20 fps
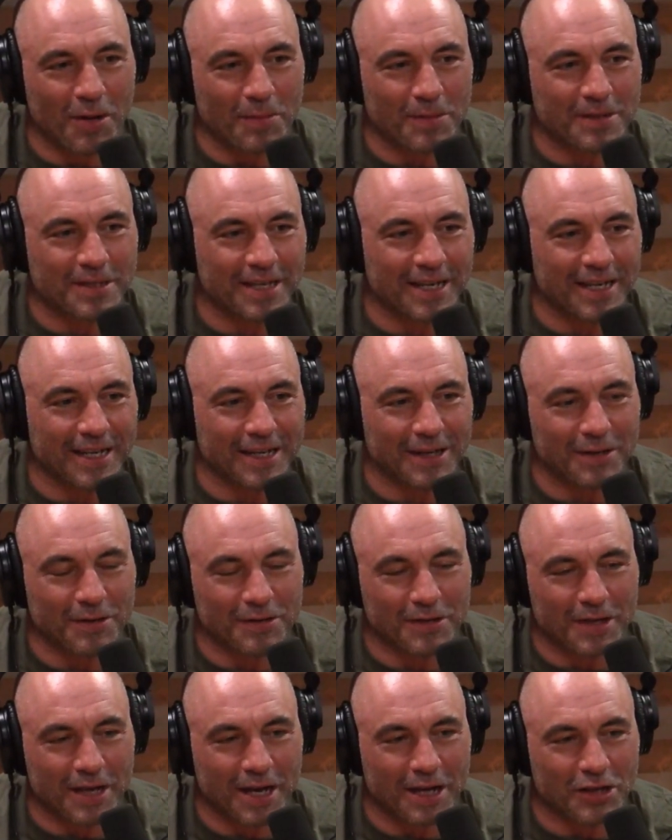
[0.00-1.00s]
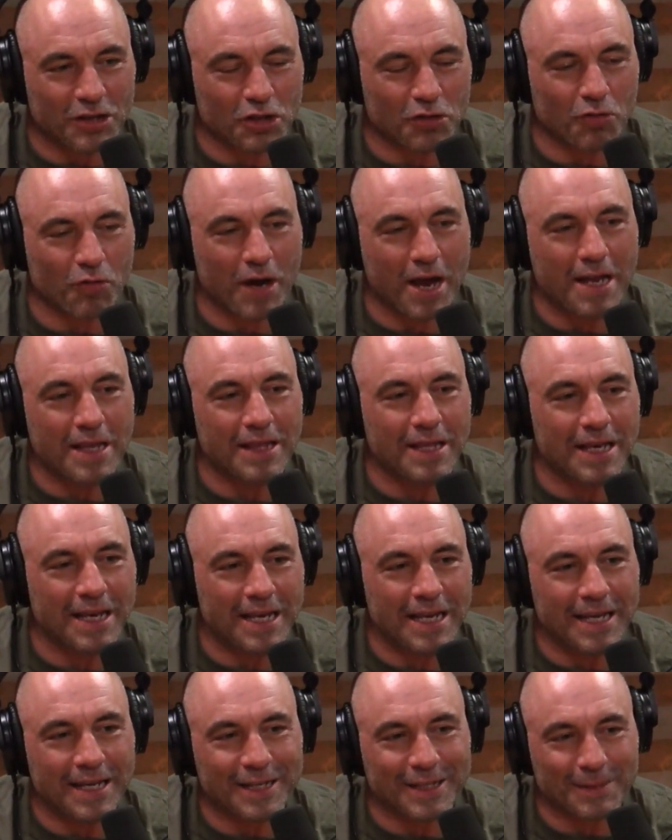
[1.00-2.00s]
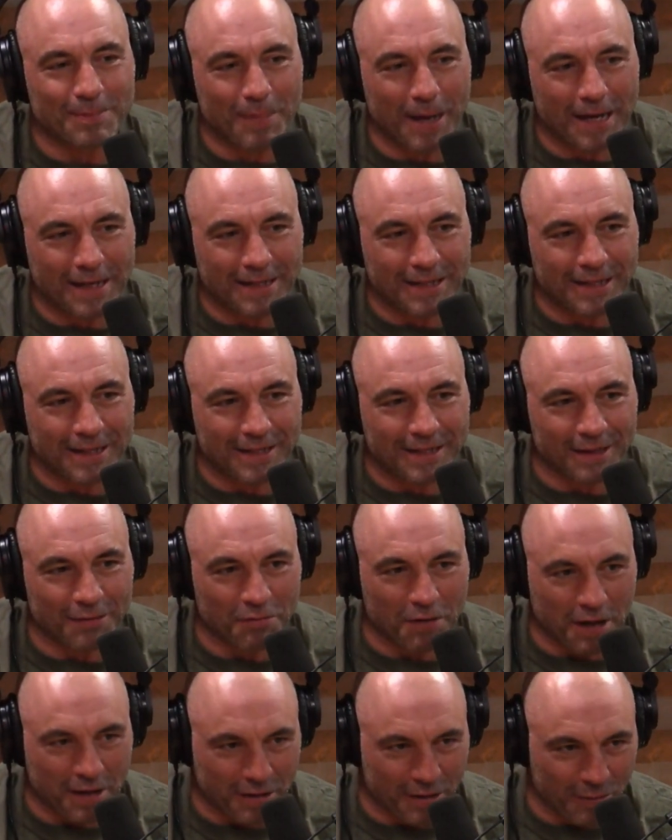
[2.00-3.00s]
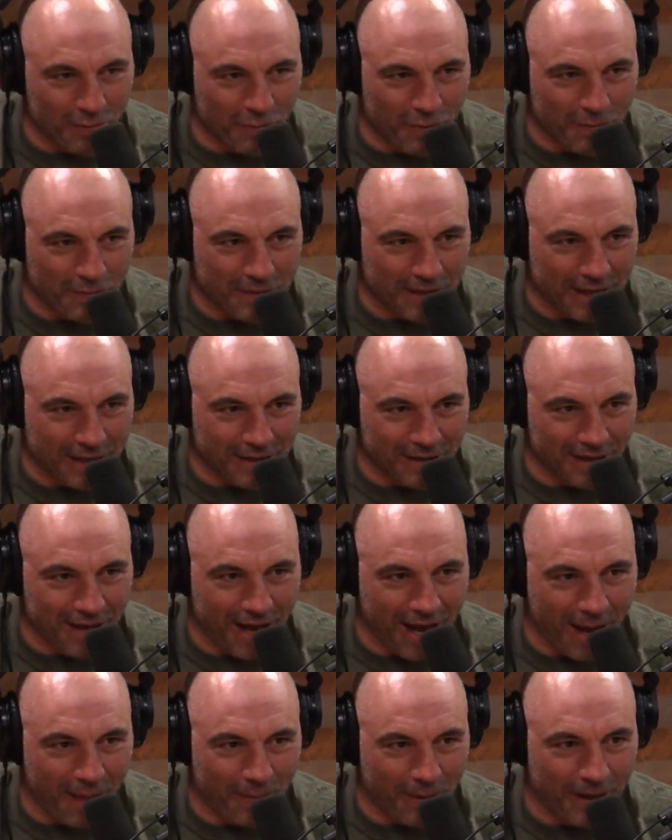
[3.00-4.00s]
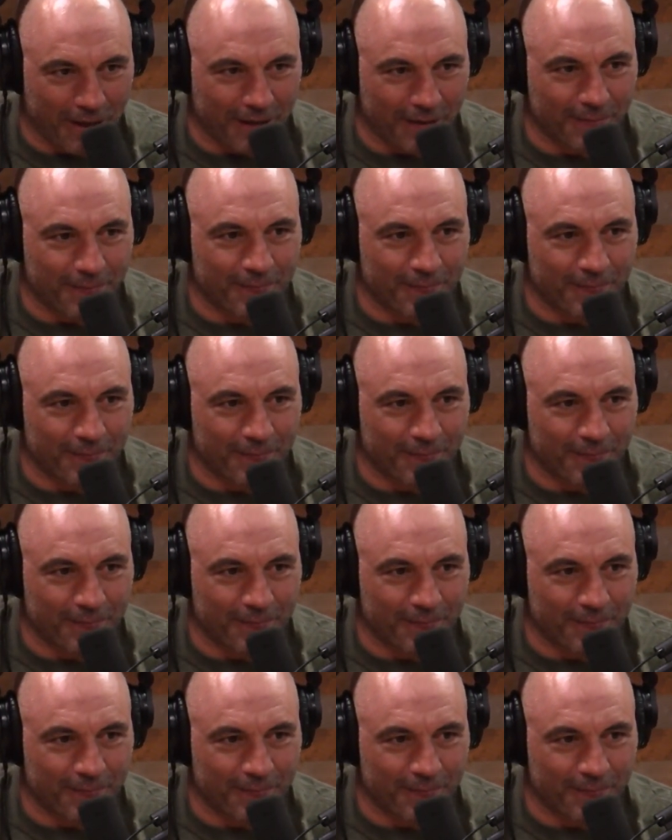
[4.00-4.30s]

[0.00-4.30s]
almost like it was a trend that he expected to see rather than what was actually happening.